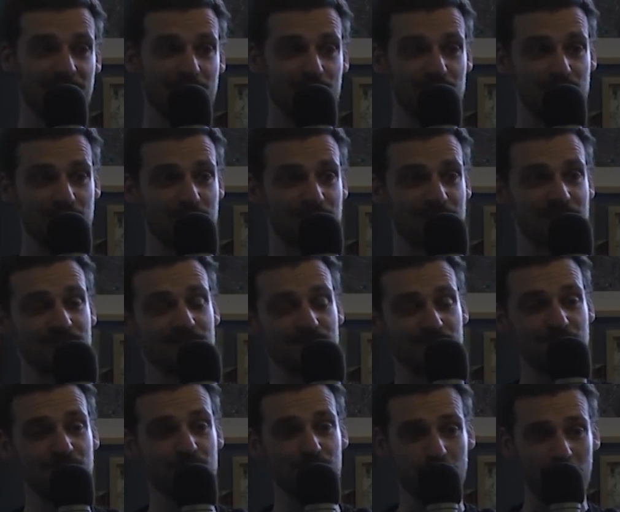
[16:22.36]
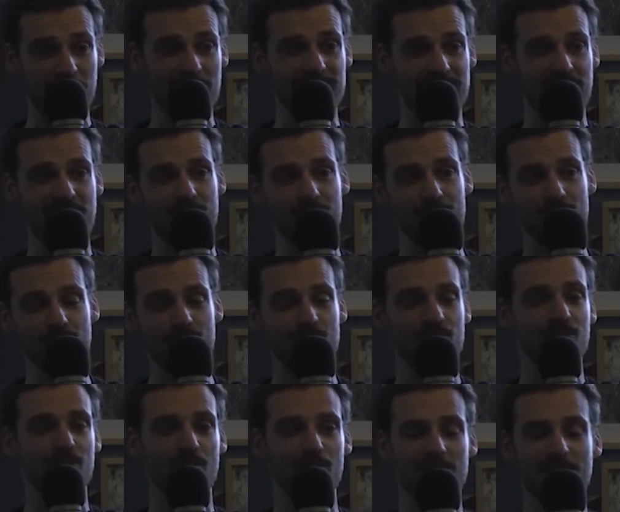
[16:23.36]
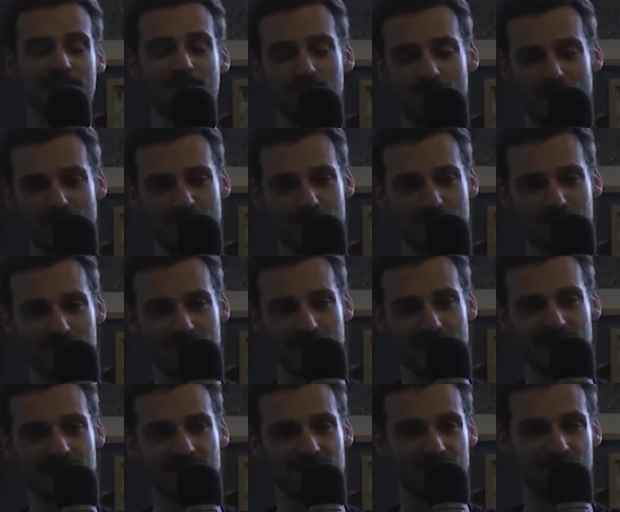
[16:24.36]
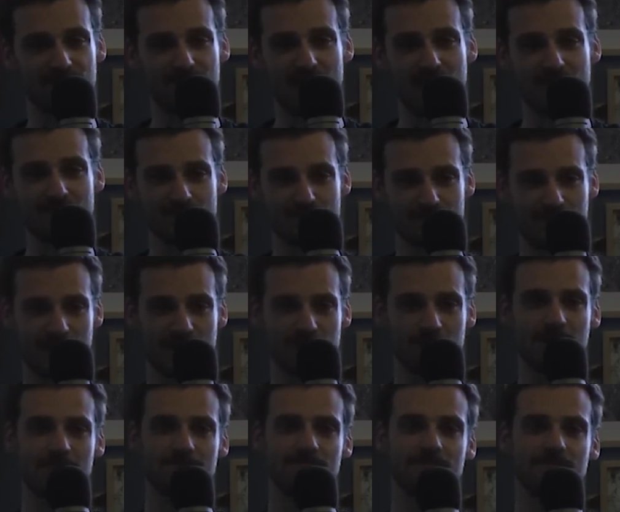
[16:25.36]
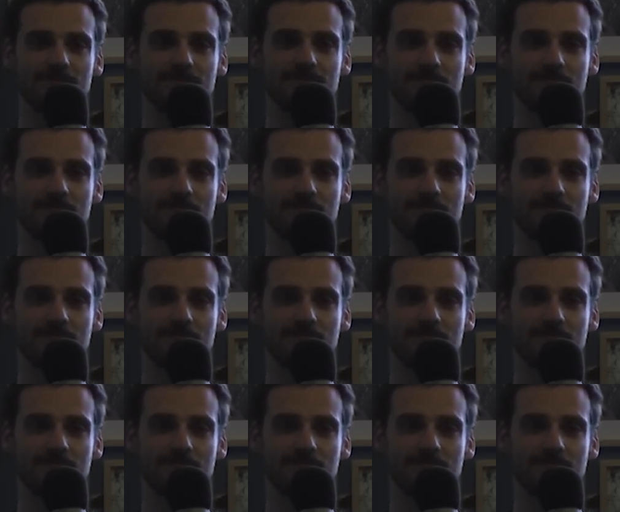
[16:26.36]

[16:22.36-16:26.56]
You right now. You can go get a brand new Mercedes on £500 a month.